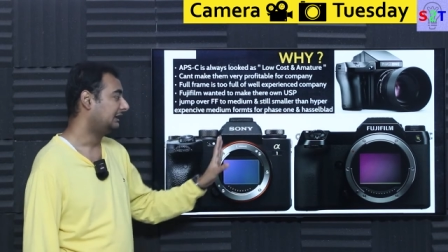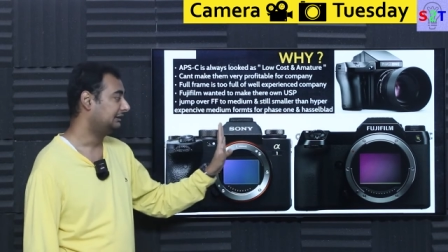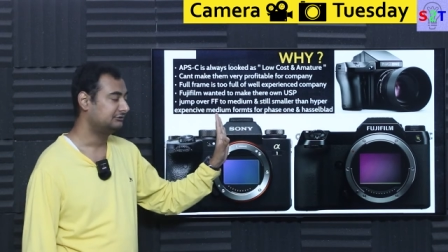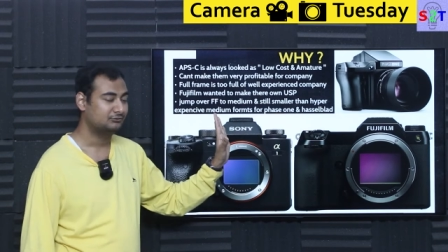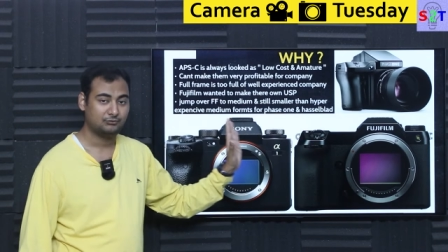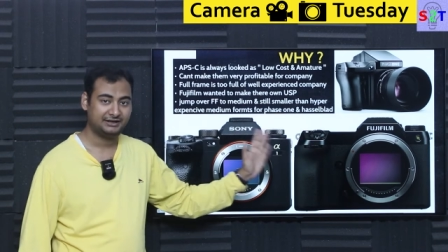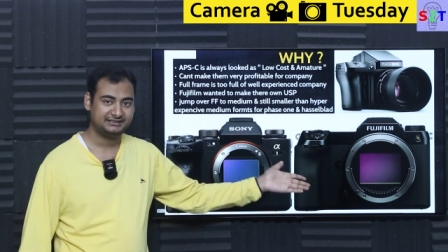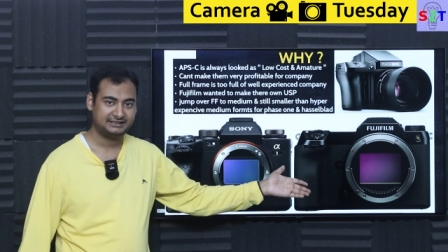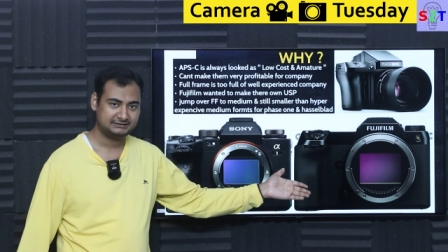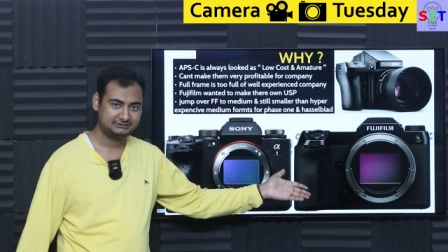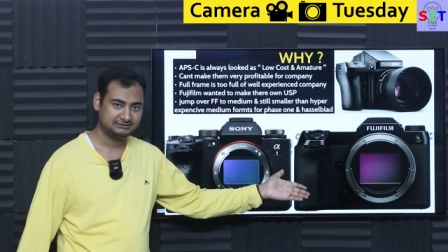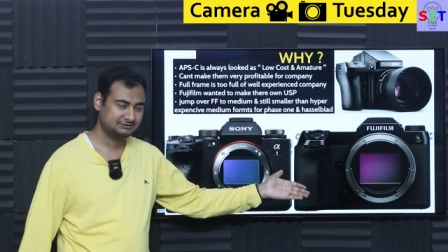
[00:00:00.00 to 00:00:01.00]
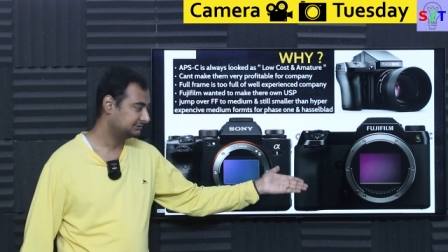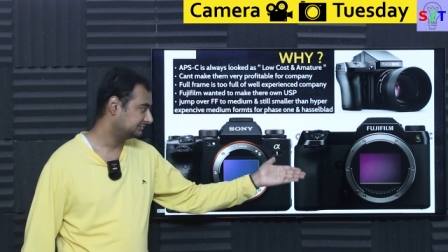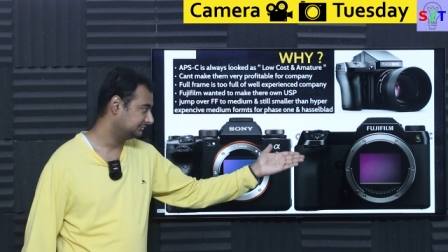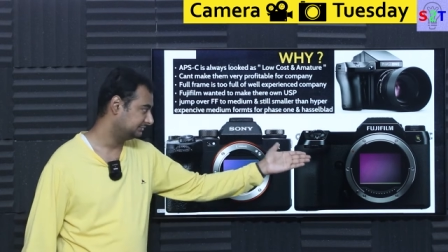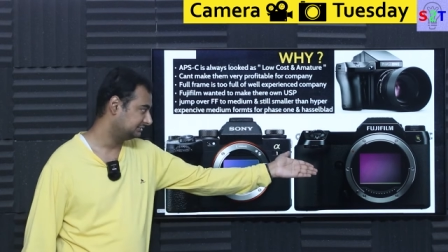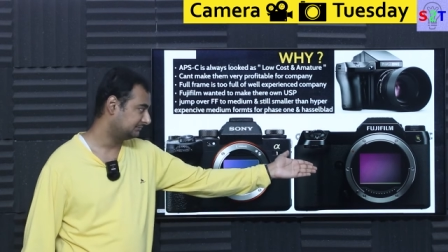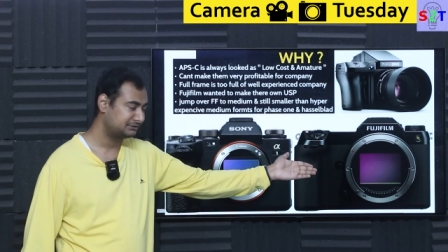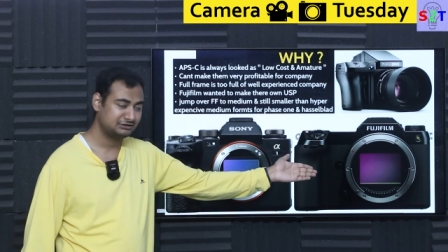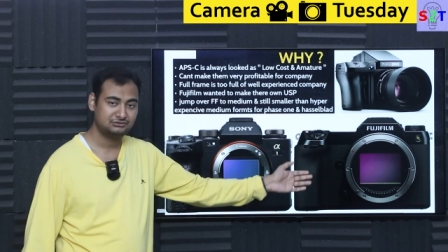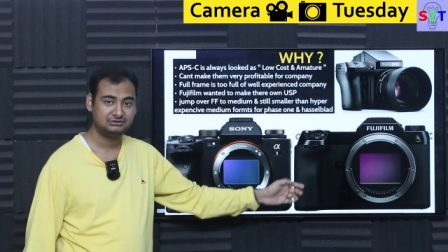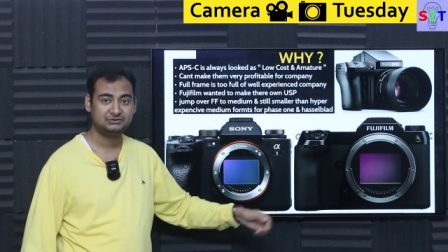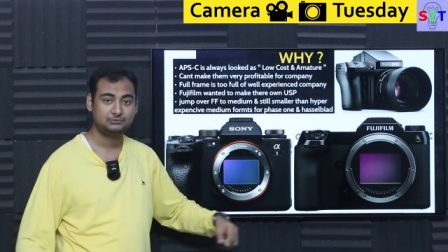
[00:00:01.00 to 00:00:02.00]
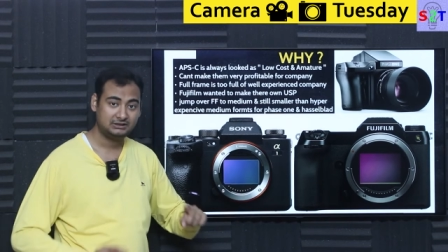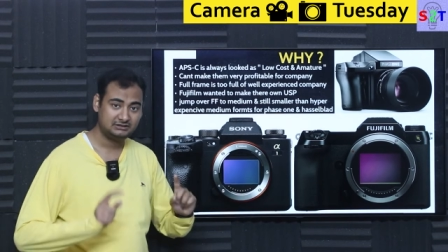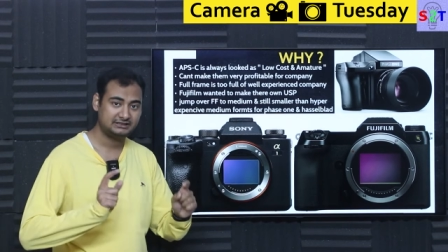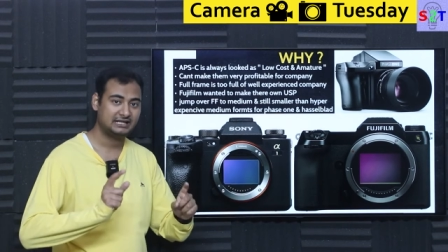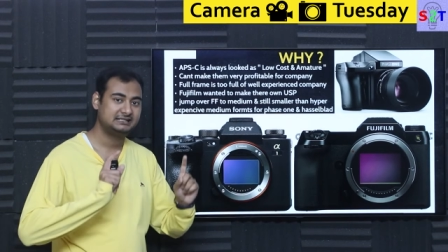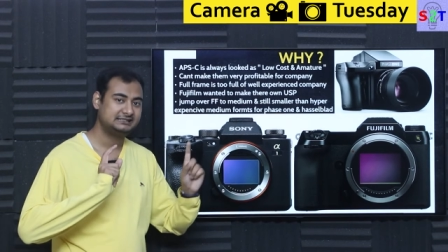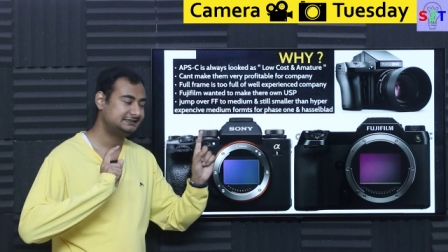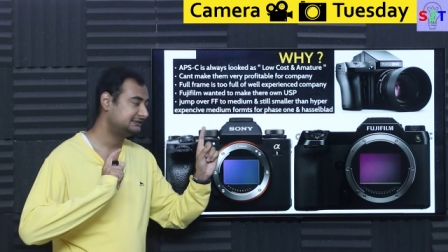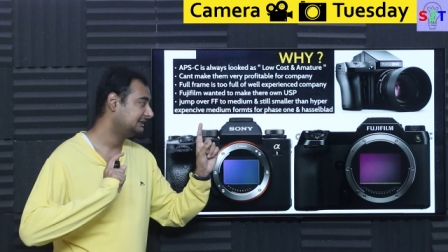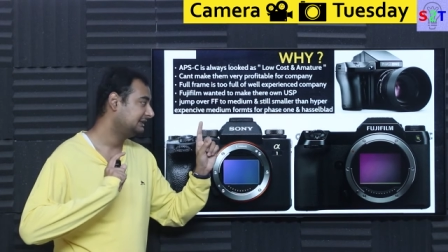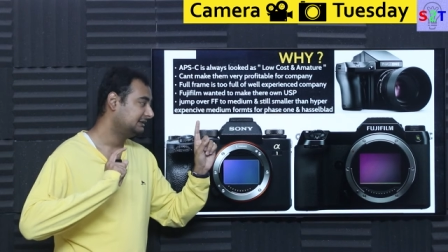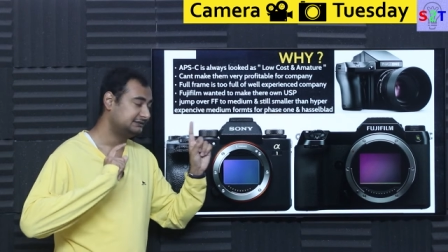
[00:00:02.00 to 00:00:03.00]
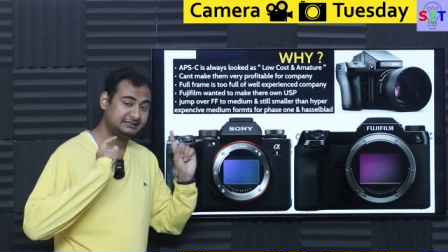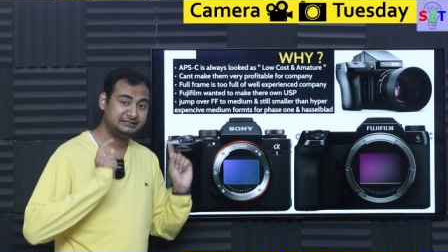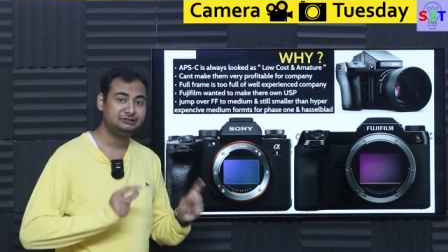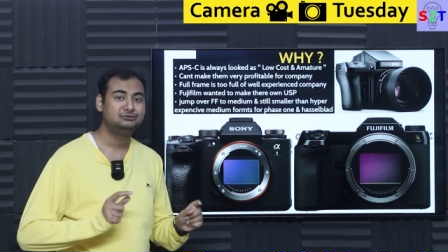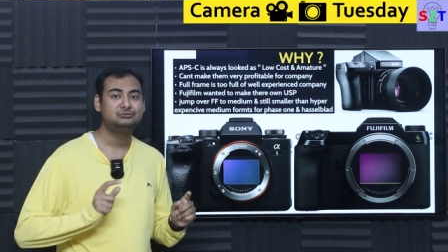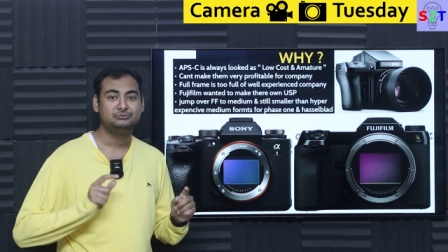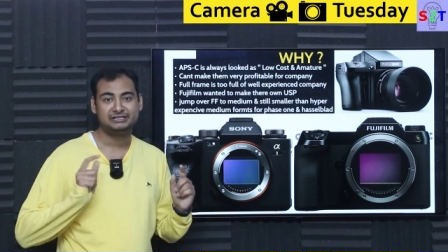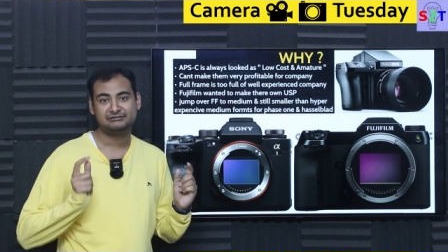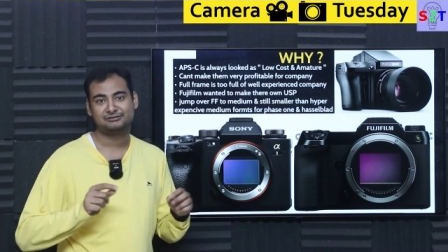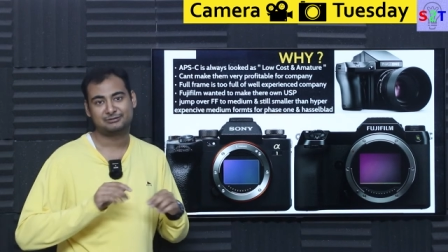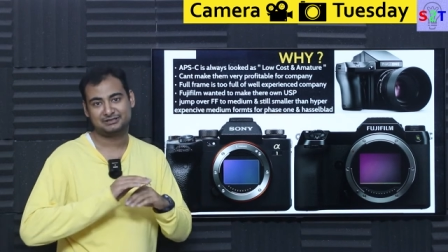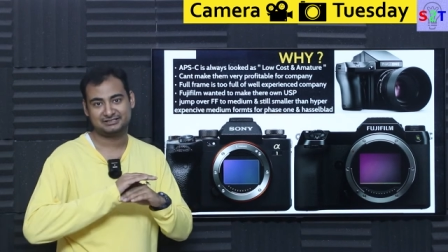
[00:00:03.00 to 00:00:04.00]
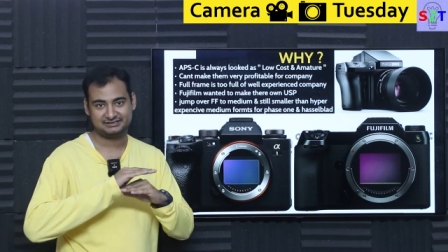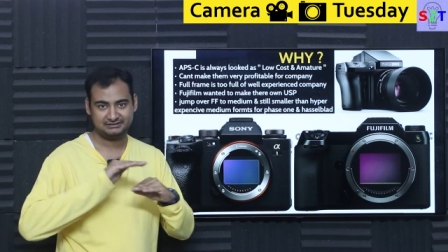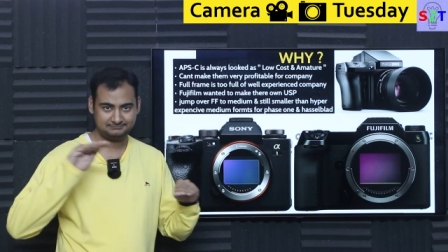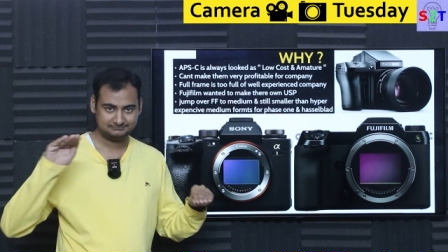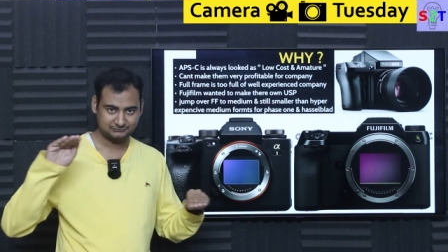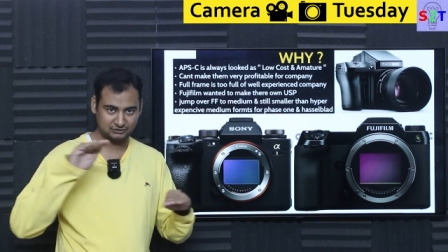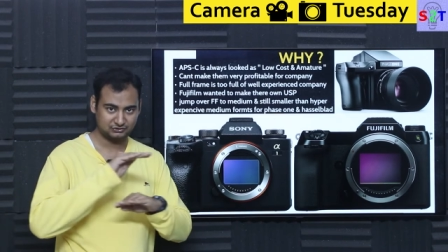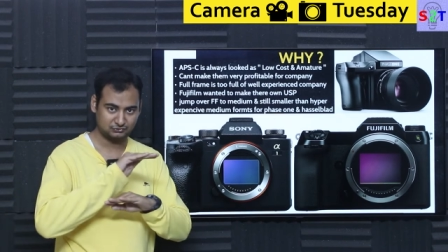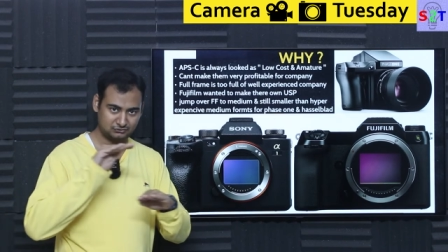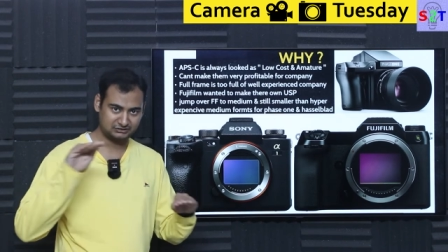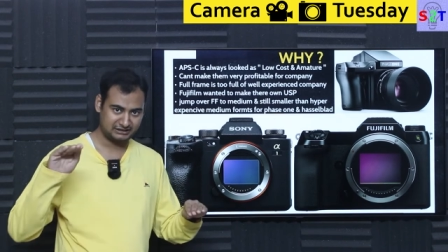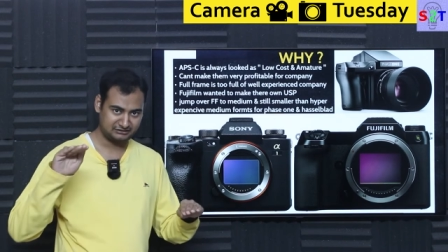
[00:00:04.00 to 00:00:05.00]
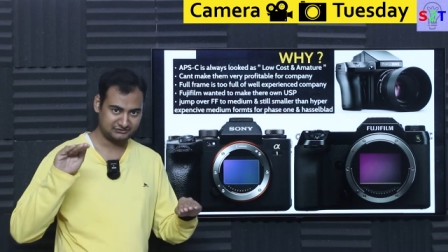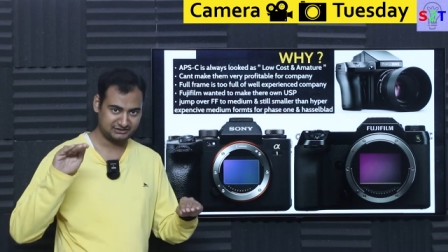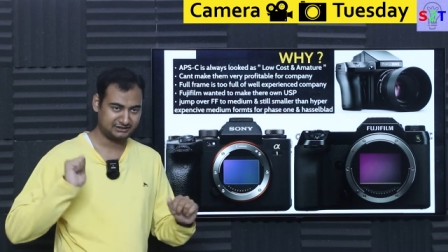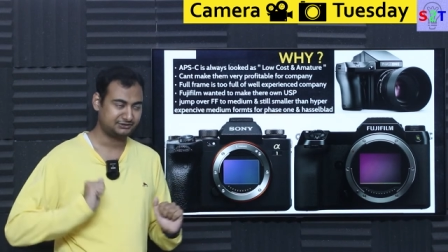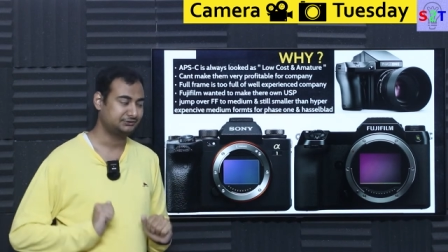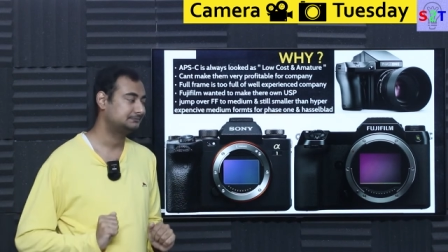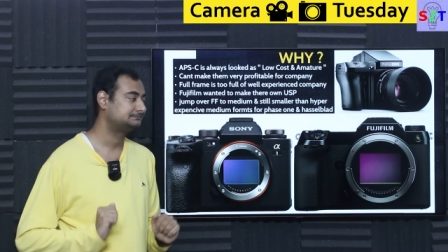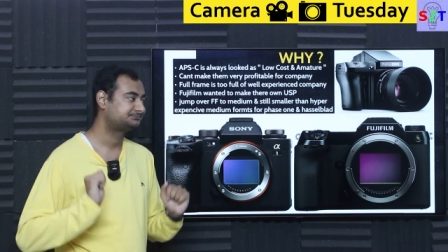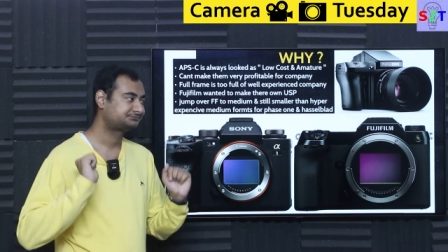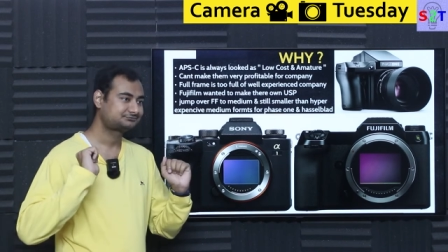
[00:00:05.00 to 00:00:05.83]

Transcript: And why the heck uh, jumped into this? Well, reality is they knew medium format is a zone kind of scenario.